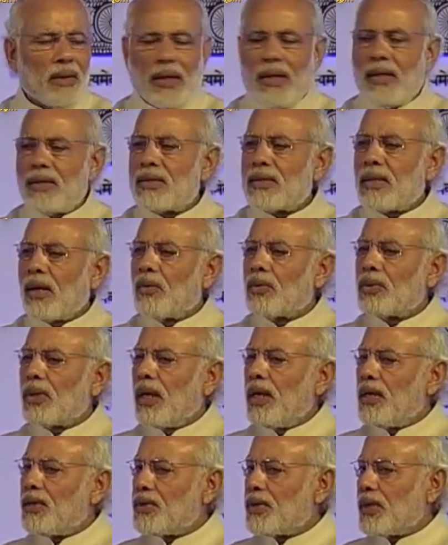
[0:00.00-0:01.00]
in South
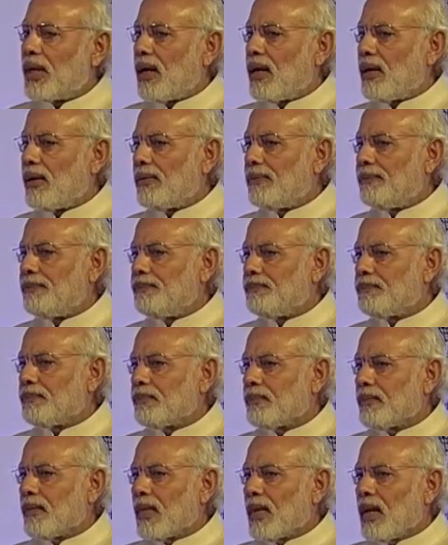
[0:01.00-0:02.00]
Asia,
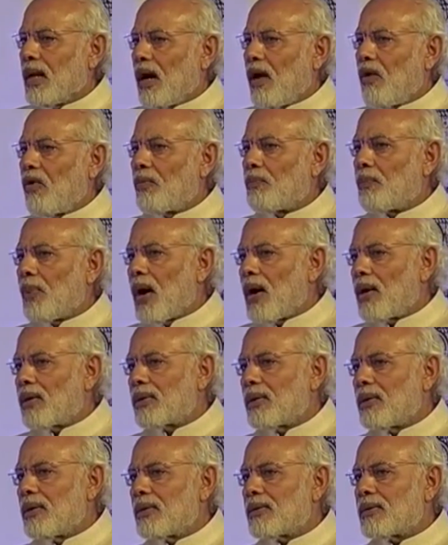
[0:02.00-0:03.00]
our
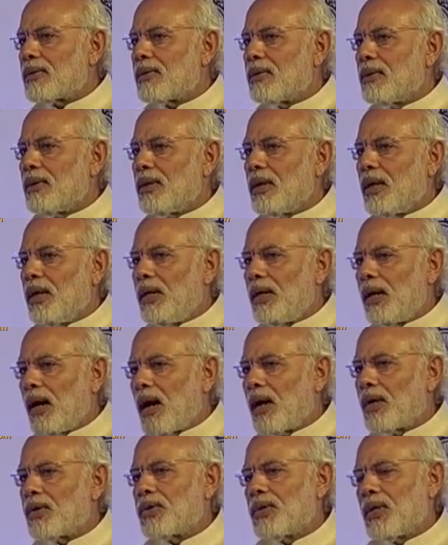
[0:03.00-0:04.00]
partners in
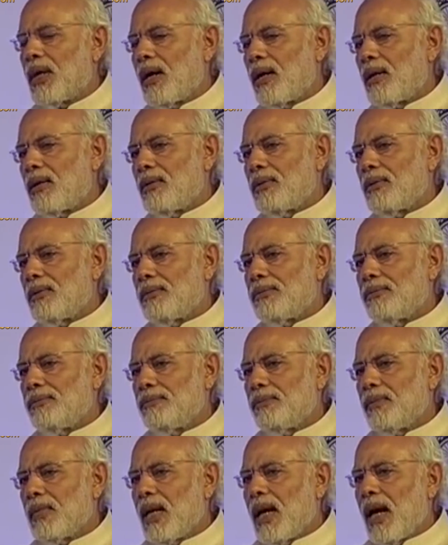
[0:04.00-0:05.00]
Asia,
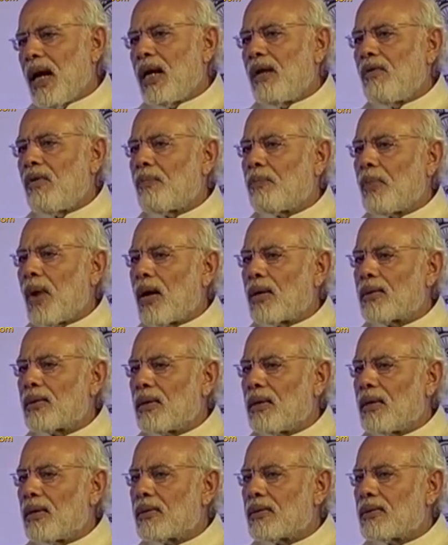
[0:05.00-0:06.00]
and our
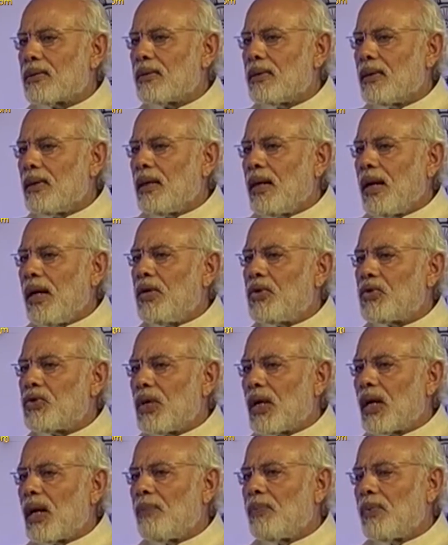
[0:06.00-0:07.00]
partners in
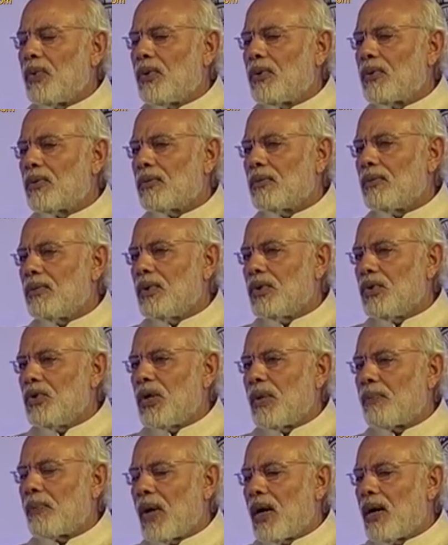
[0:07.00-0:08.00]
Singapore,
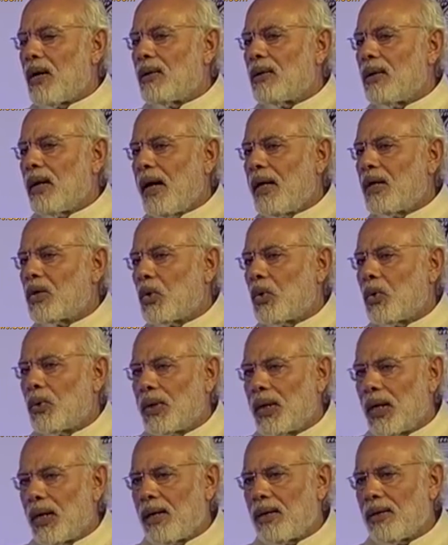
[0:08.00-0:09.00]
Japan, and
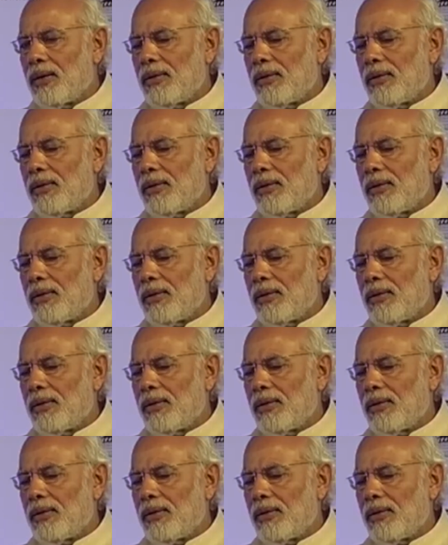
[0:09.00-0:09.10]
Korea.